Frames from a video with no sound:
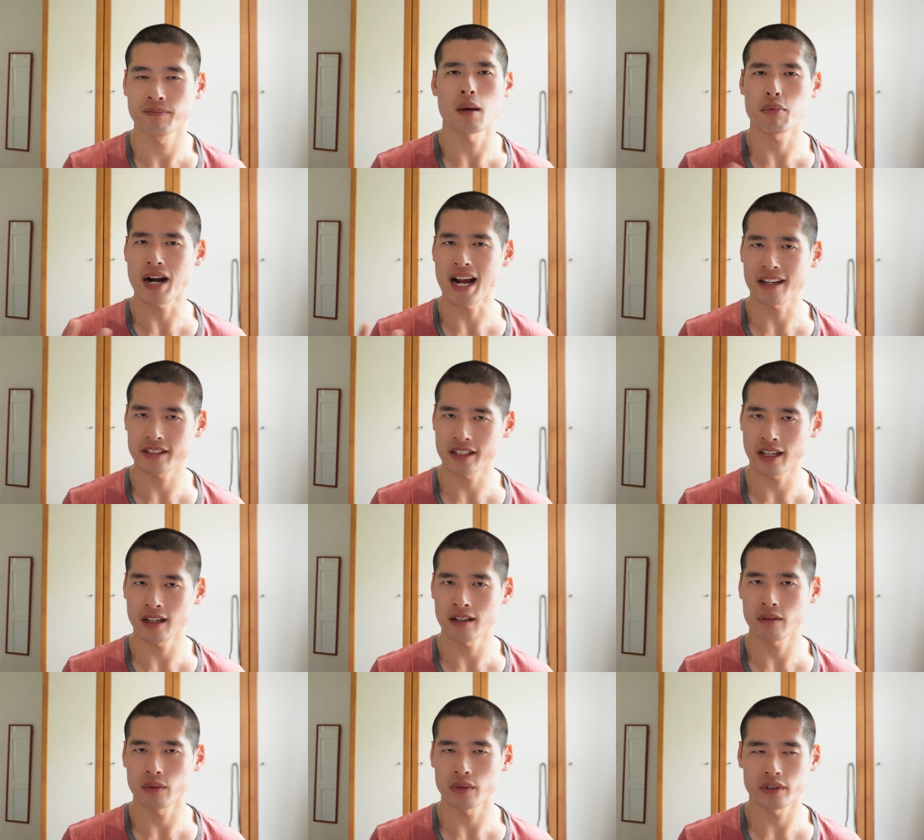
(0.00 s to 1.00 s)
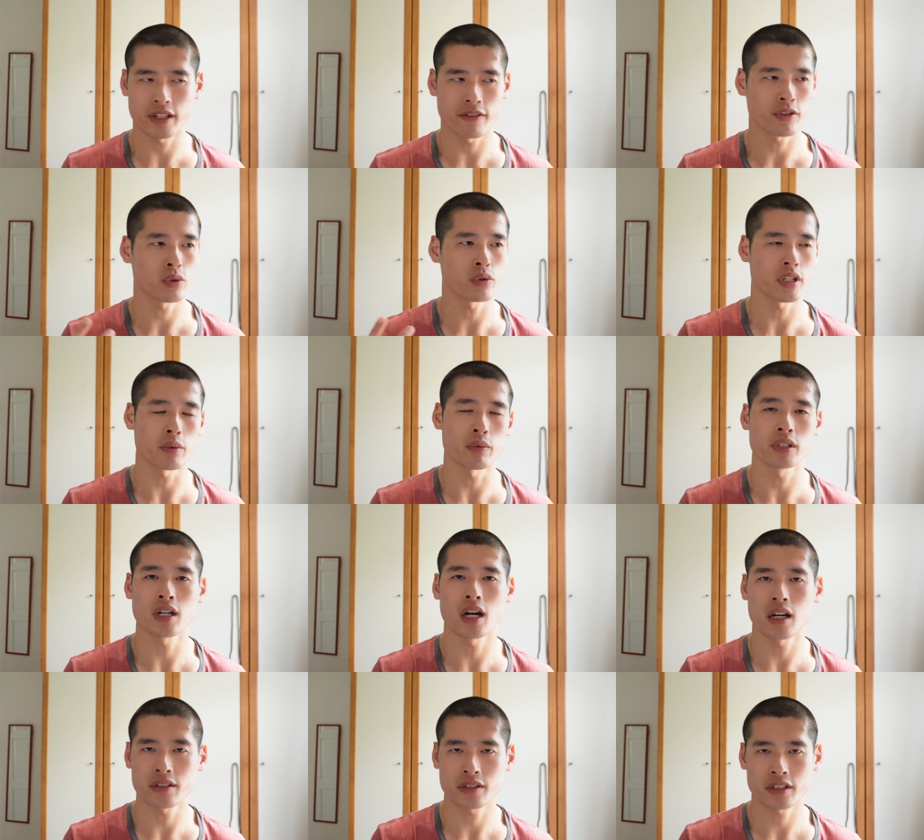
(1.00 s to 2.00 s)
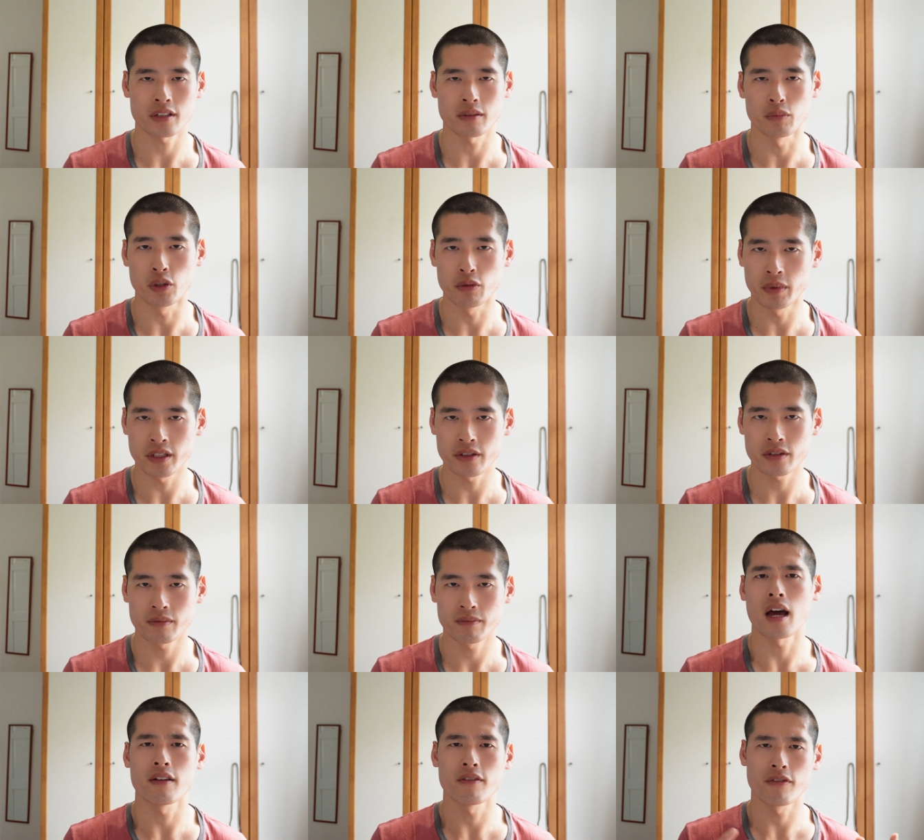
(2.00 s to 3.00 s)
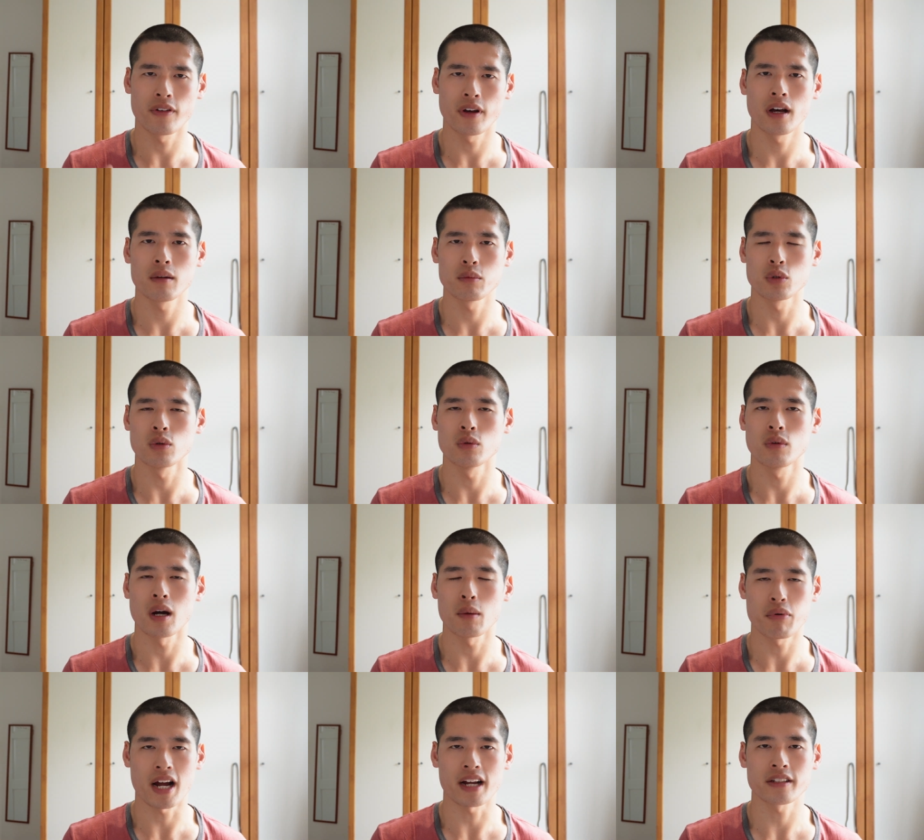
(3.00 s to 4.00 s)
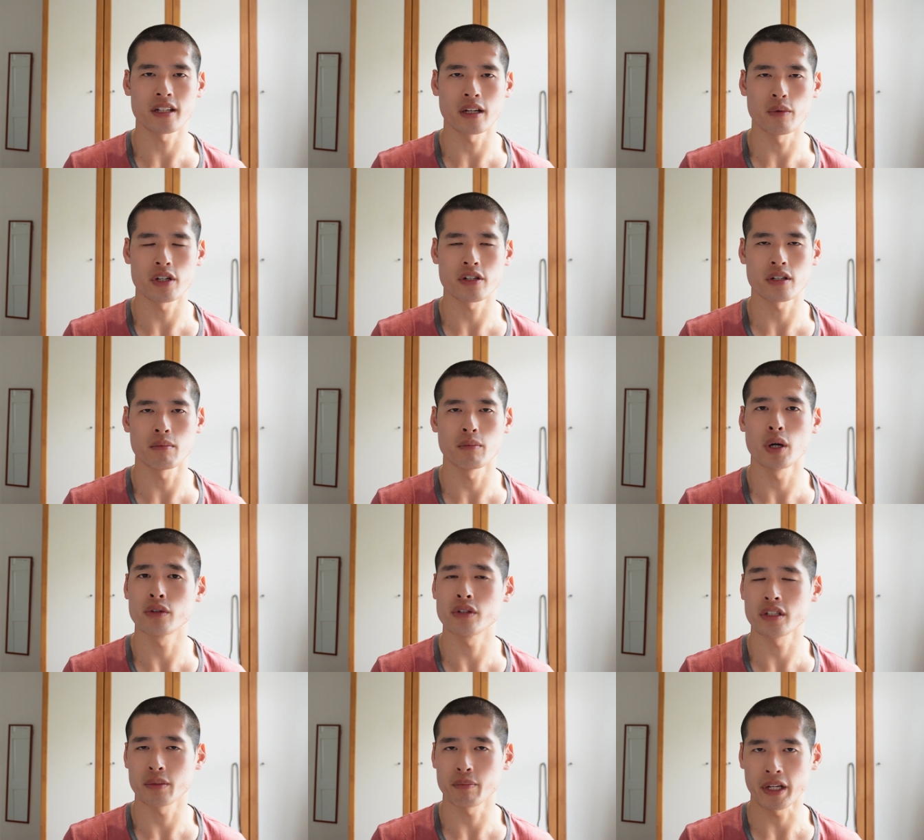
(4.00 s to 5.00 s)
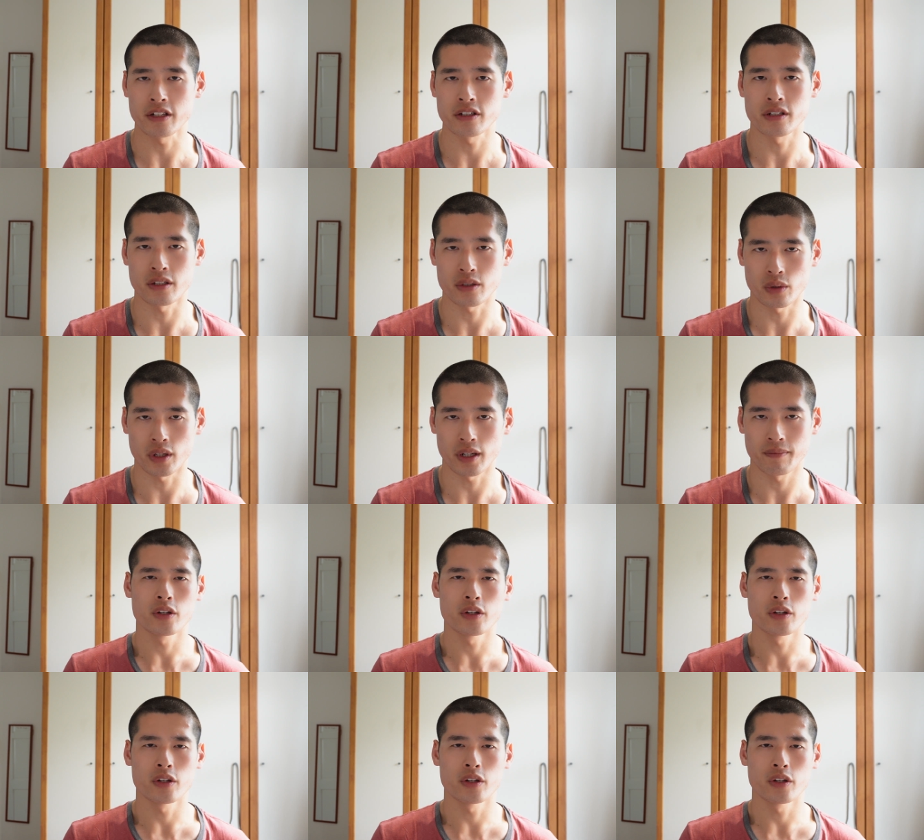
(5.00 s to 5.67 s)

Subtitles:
Apraxia, difficulty with tasks and movements, and verbal apraxia, which is a motor speech disorder.